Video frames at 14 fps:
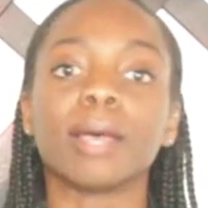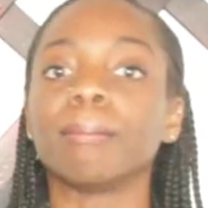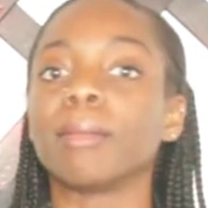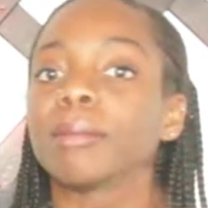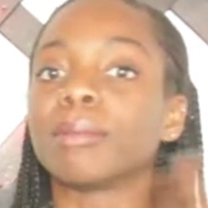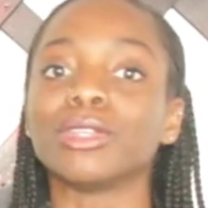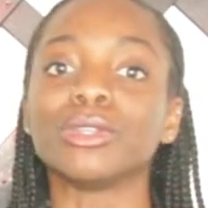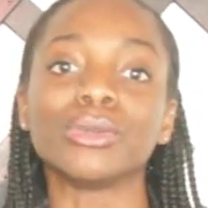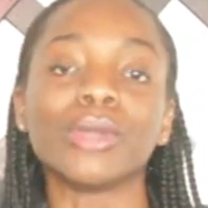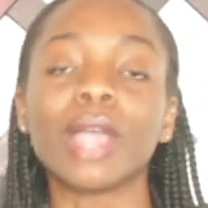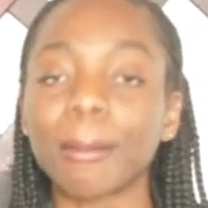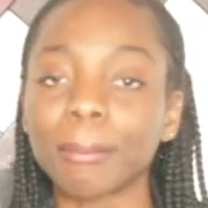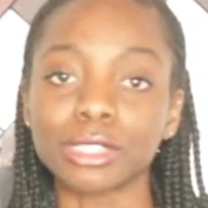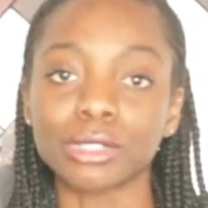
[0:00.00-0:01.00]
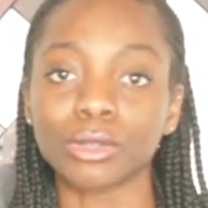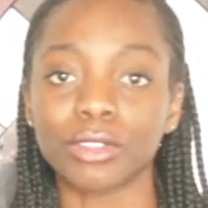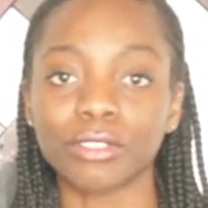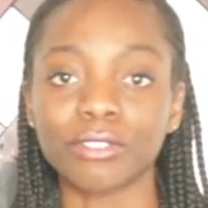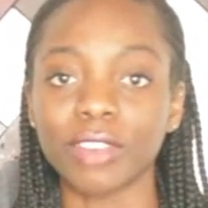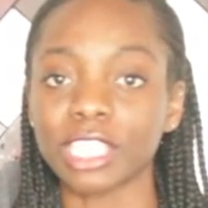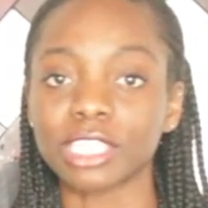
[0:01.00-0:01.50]
maybe a new episode
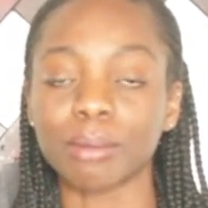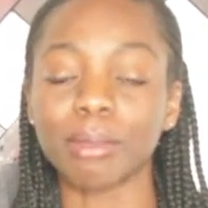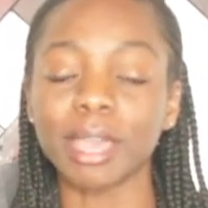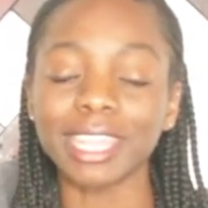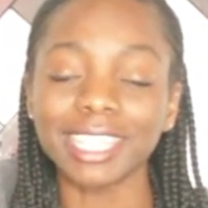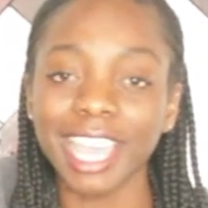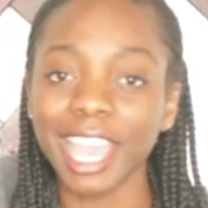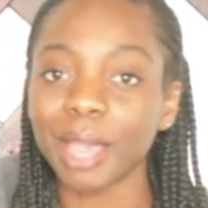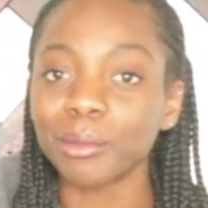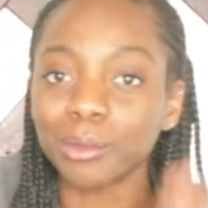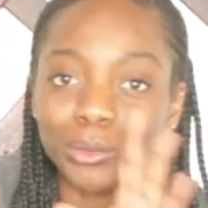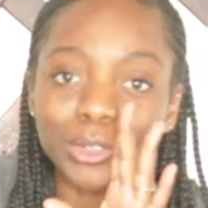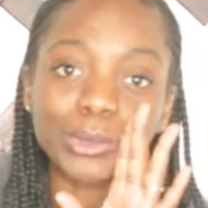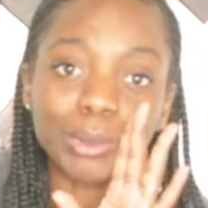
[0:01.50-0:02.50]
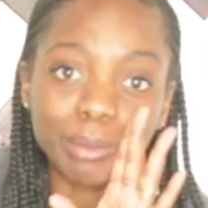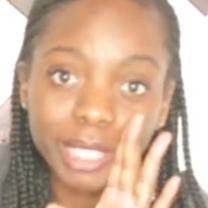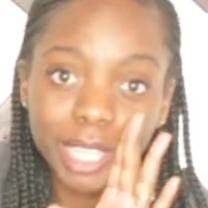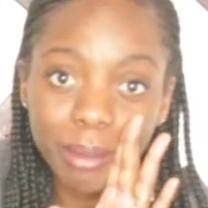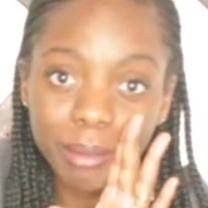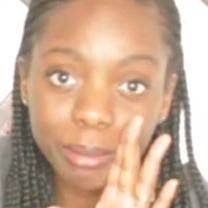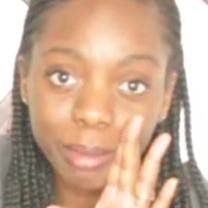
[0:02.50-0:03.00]
of Fashion Petty Cab, which will be
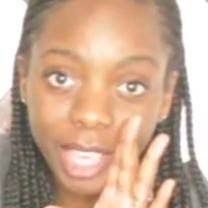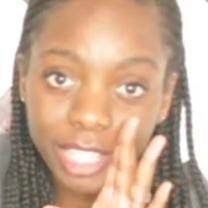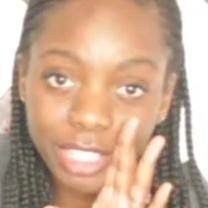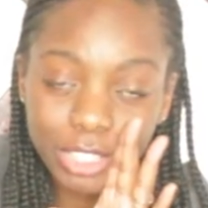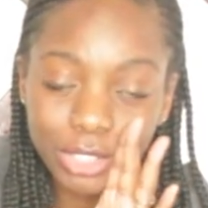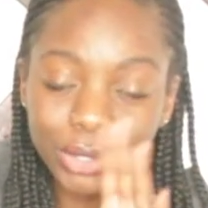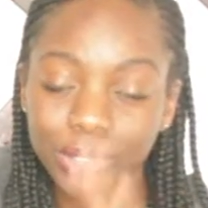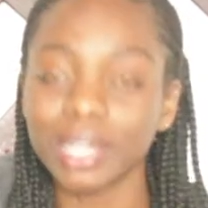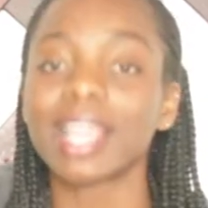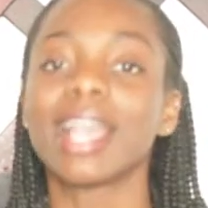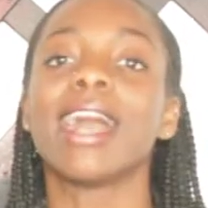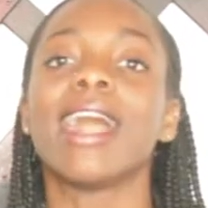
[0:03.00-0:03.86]
coming back soon.